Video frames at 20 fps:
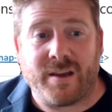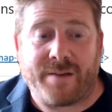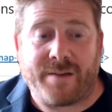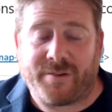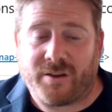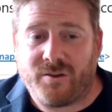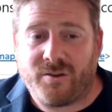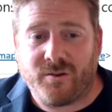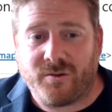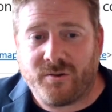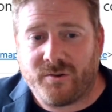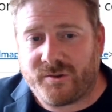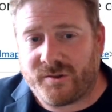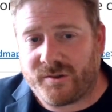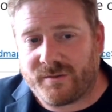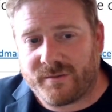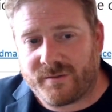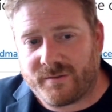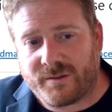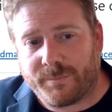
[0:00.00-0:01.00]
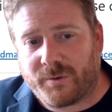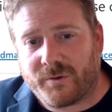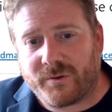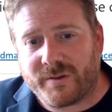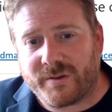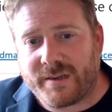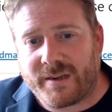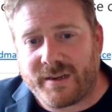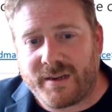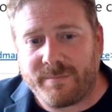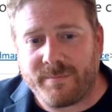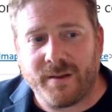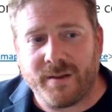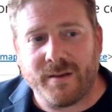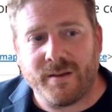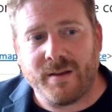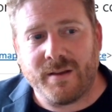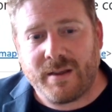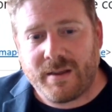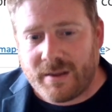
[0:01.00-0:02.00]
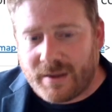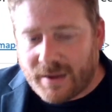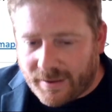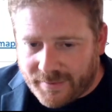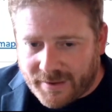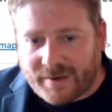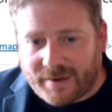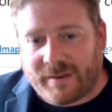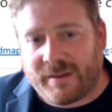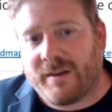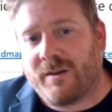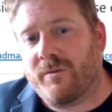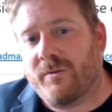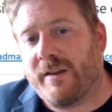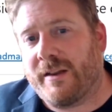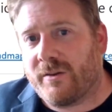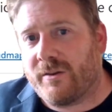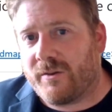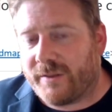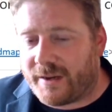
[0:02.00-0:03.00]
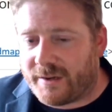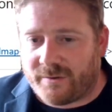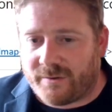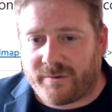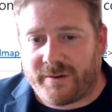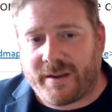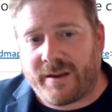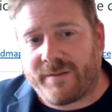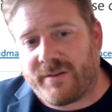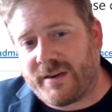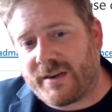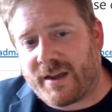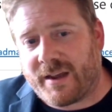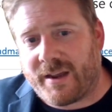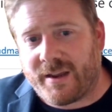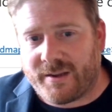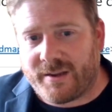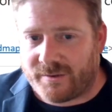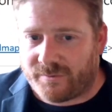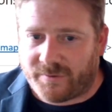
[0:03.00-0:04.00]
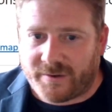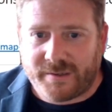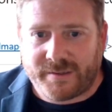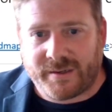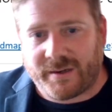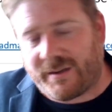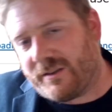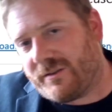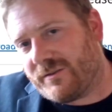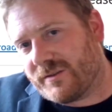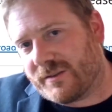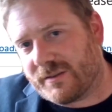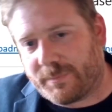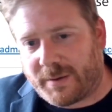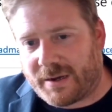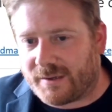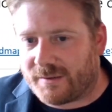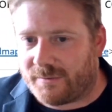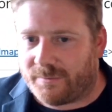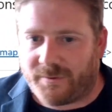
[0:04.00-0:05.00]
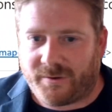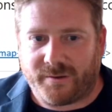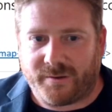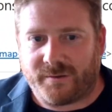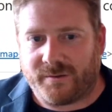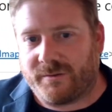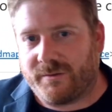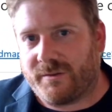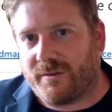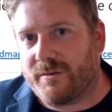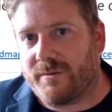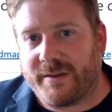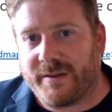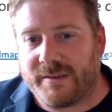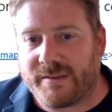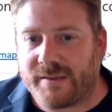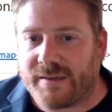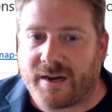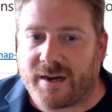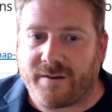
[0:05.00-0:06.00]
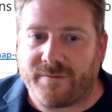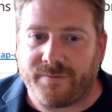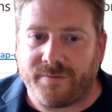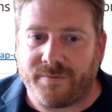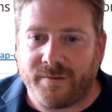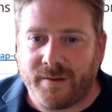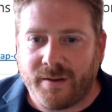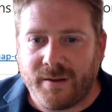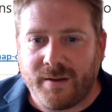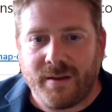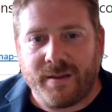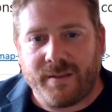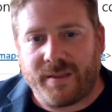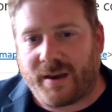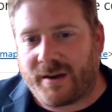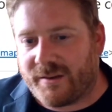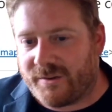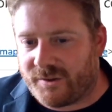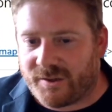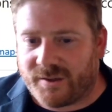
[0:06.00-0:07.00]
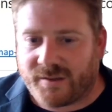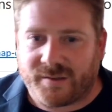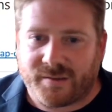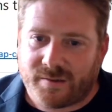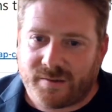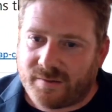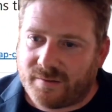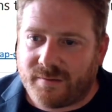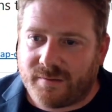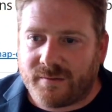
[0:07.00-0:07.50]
have a huge support team and that literally all they're doing every day is resetting users' passwords or doing stuff that is just